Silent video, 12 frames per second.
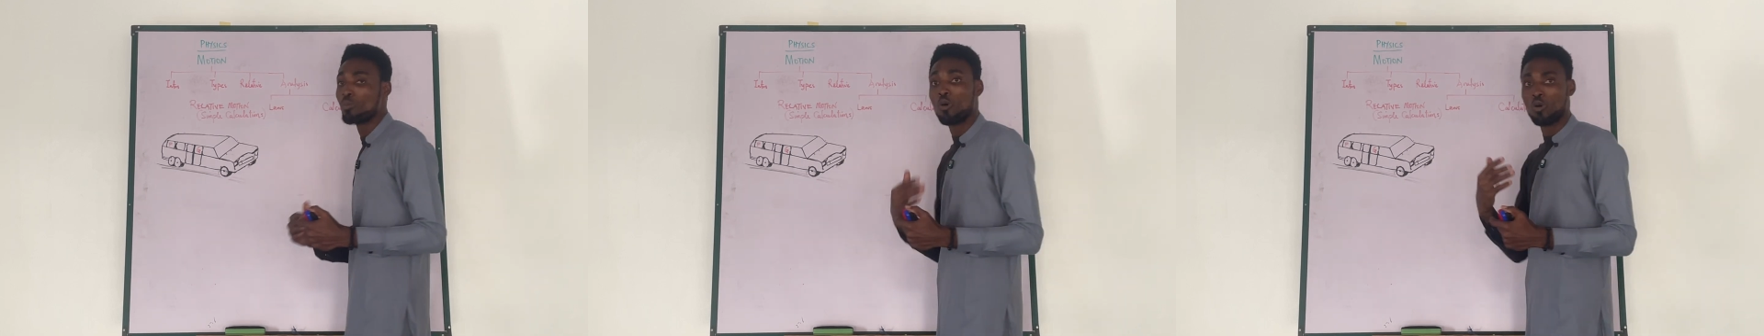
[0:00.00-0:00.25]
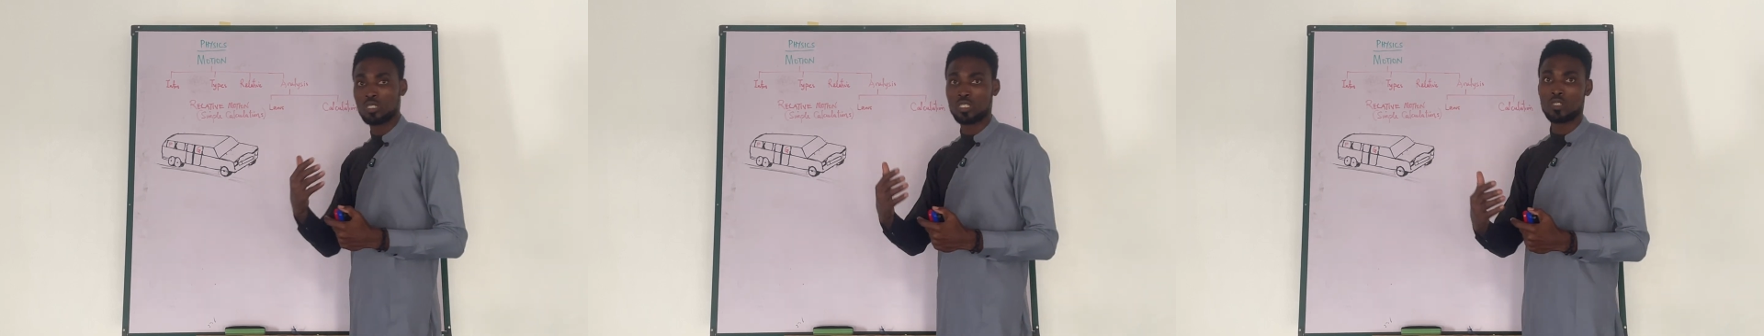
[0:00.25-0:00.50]

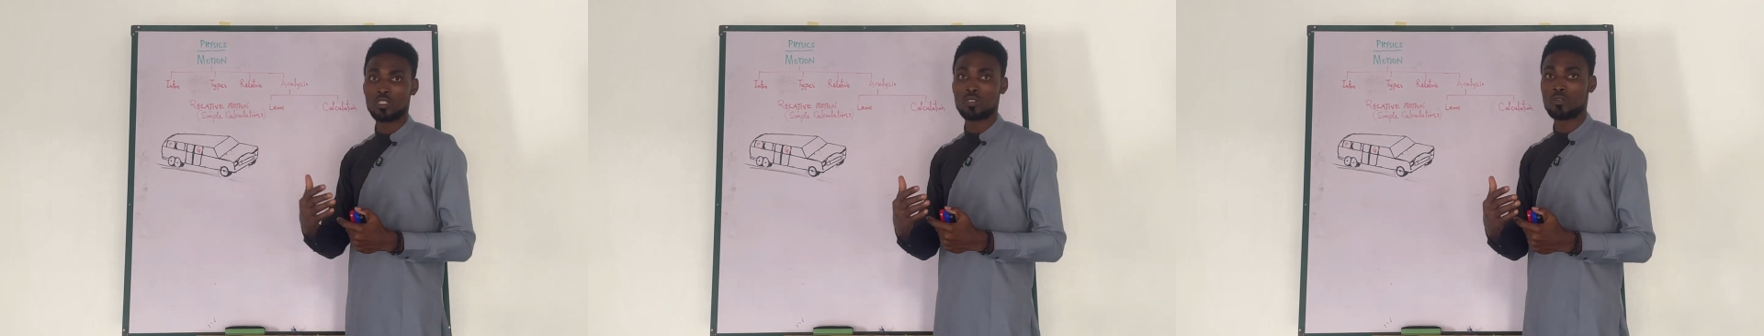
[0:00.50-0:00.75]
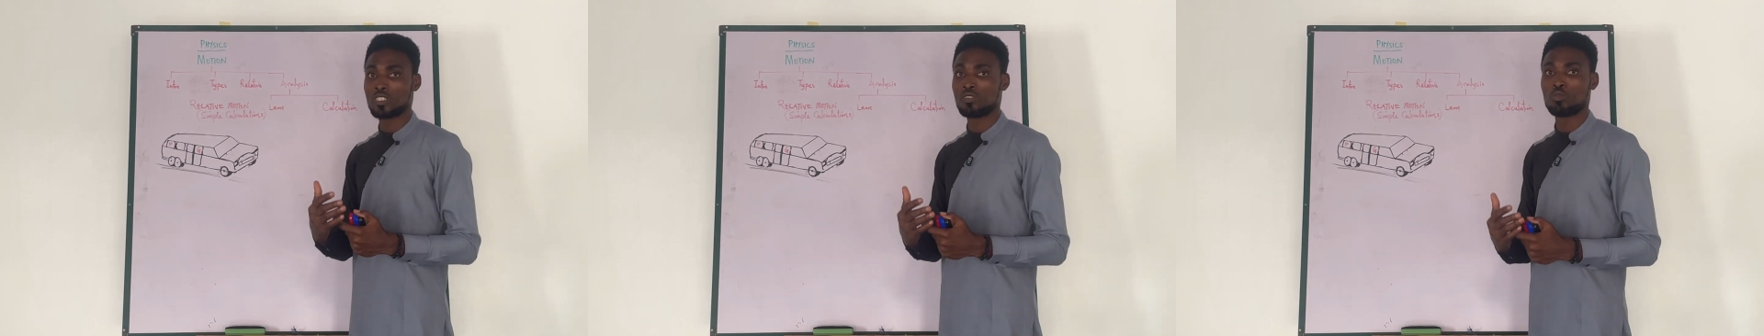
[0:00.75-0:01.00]
more on
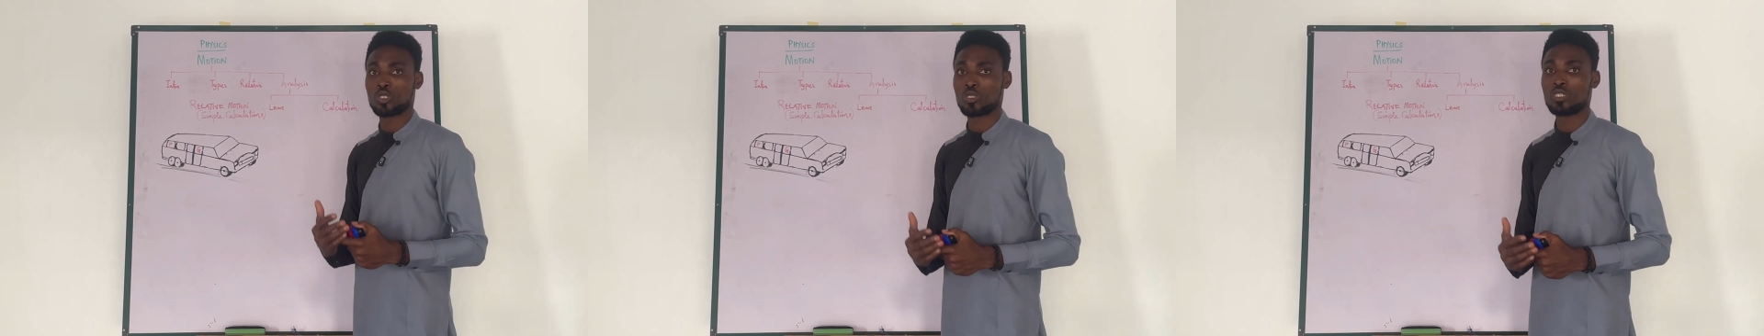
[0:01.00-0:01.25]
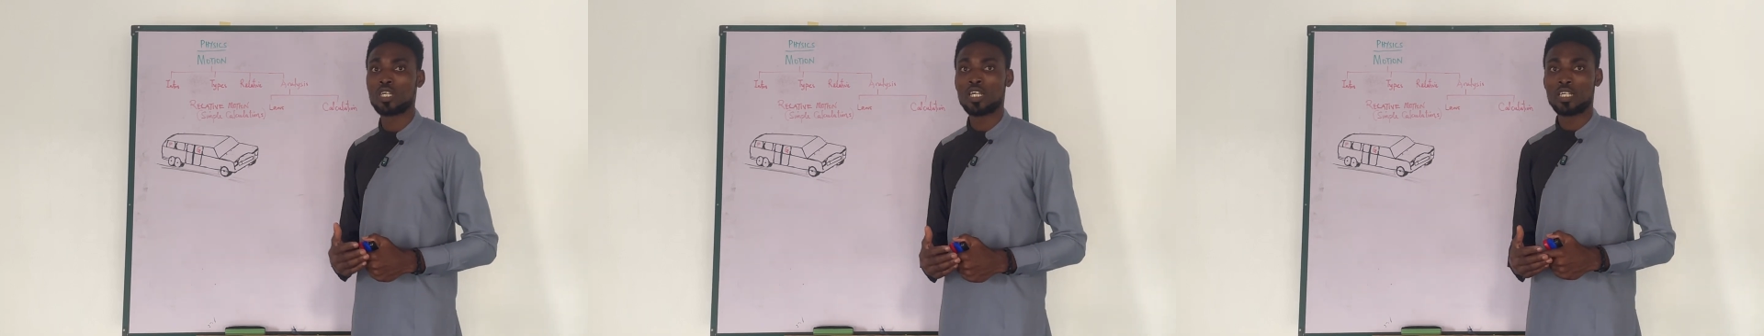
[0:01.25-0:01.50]
relative
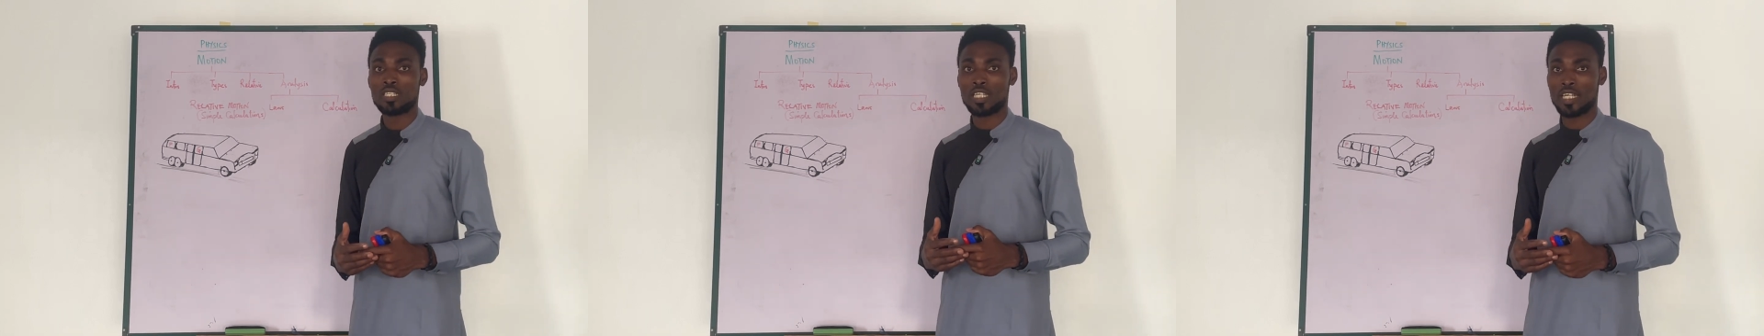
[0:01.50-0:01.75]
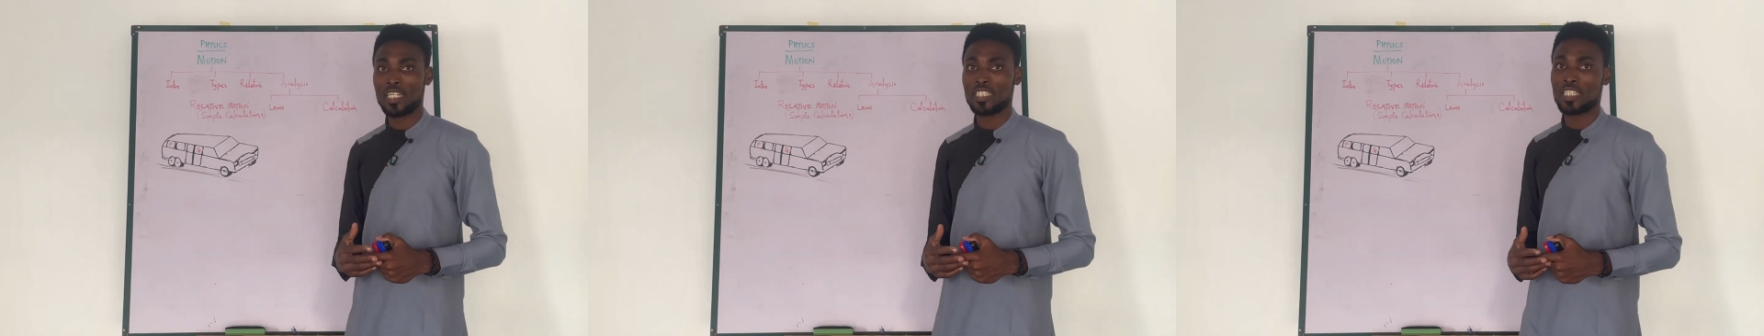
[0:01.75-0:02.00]
motion than
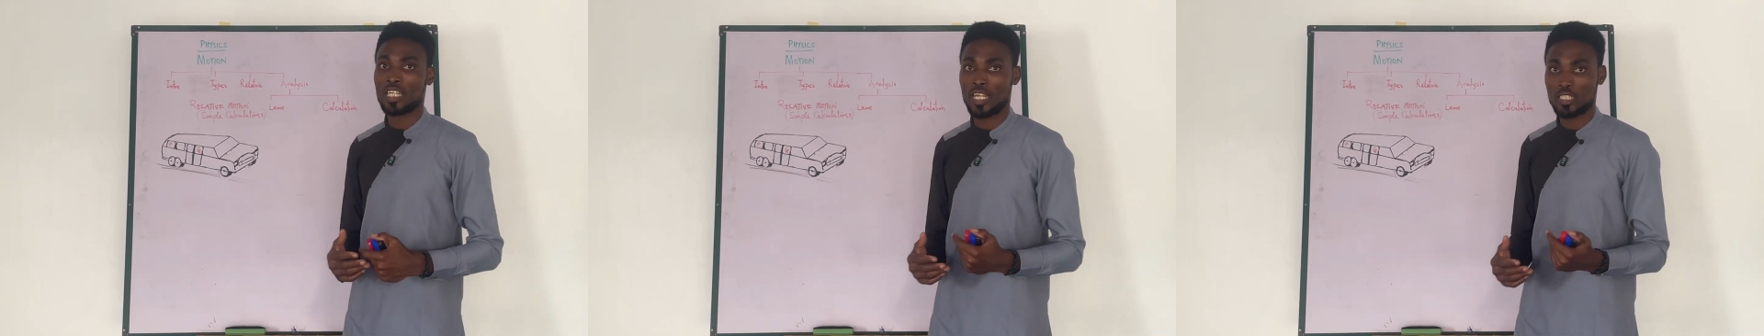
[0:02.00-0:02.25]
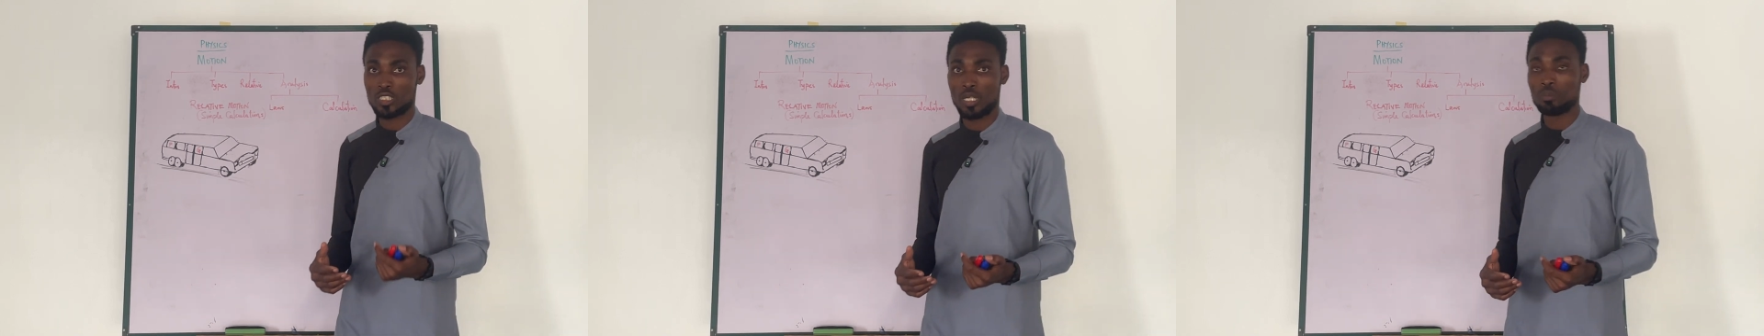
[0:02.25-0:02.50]
I did the
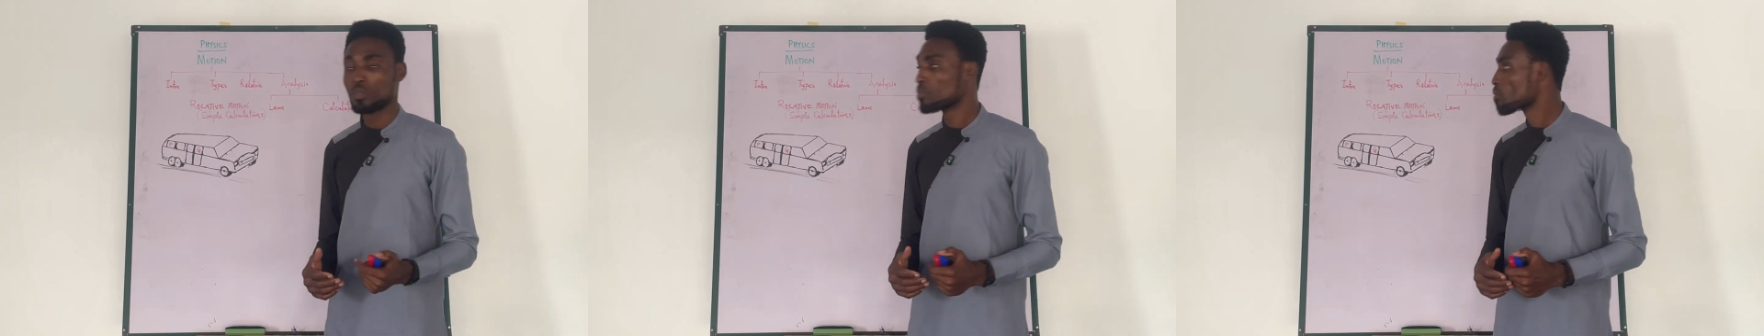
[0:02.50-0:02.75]
last time.